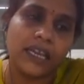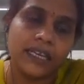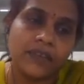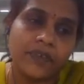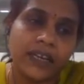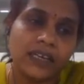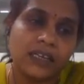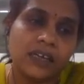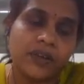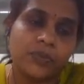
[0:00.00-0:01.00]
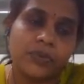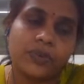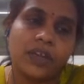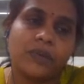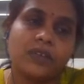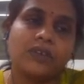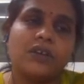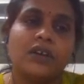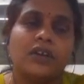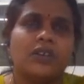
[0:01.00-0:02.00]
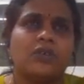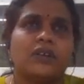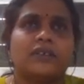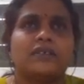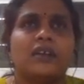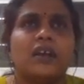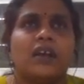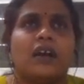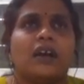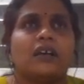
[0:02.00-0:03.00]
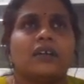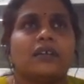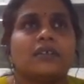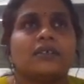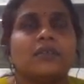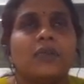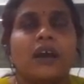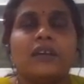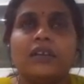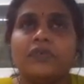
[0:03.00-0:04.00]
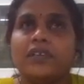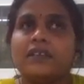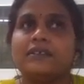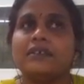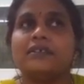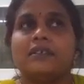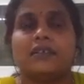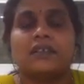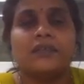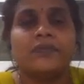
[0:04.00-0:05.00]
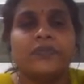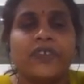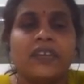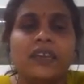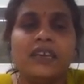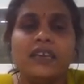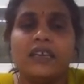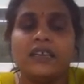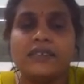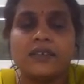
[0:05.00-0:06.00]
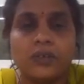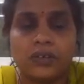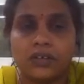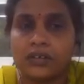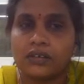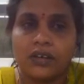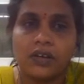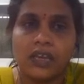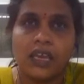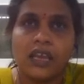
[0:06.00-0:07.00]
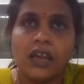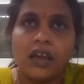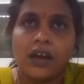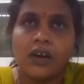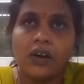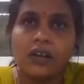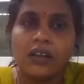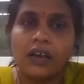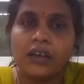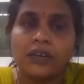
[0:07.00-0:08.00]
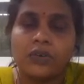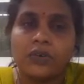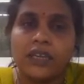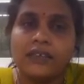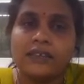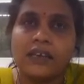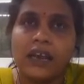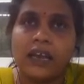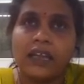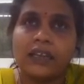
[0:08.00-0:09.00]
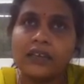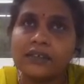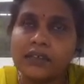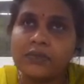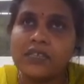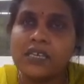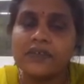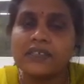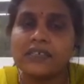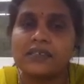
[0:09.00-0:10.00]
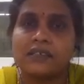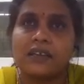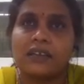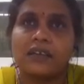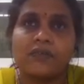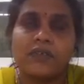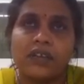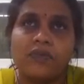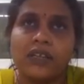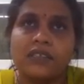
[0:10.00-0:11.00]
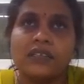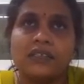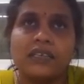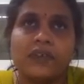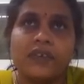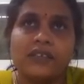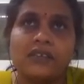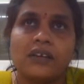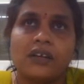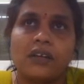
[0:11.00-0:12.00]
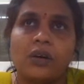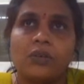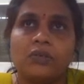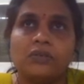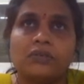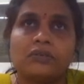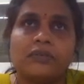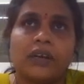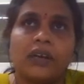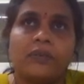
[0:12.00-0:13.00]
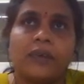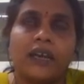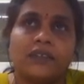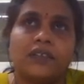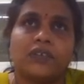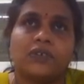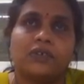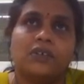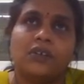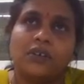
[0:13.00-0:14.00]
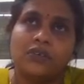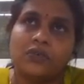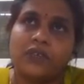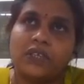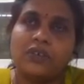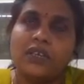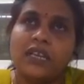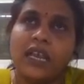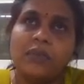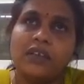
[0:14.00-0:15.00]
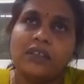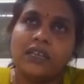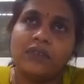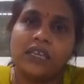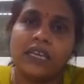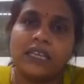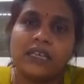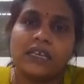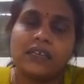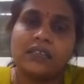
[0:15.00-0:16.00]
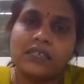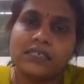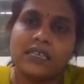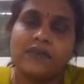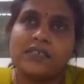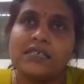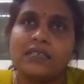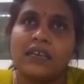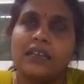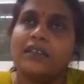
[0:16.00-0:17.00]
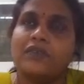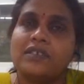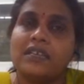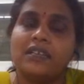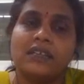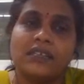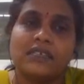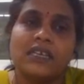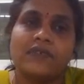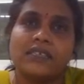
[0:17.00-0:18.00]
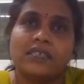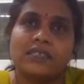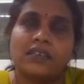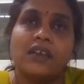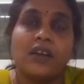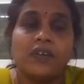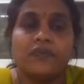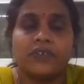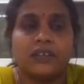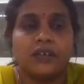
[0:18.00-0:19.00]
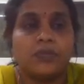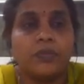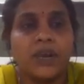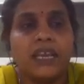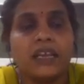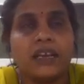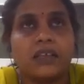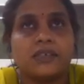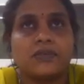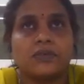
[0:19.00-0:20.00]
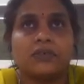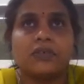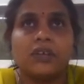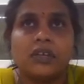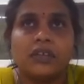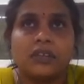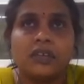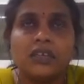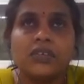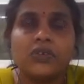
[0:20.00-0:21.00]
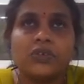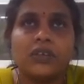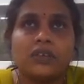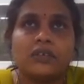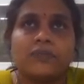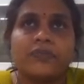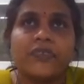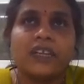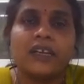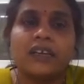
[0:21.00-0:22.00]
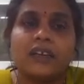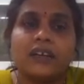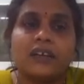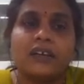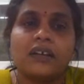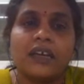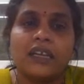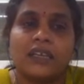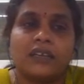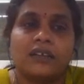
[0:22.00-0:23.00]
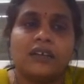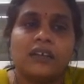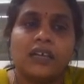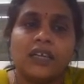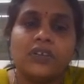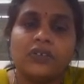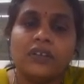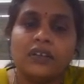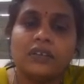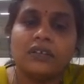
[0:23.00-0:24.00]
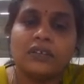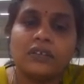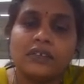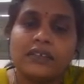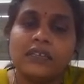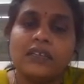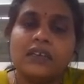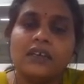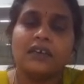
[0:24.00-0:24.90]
I divided our program into tokens. Already we discussed that he is good. Okay, all are tokens, and some sequence is there. What is that sequence? Noun, verb, adjective. So we know the grammar, then we can the sequence is correct. We said that the sequence is there. For the compiler also, it should correct. It should say that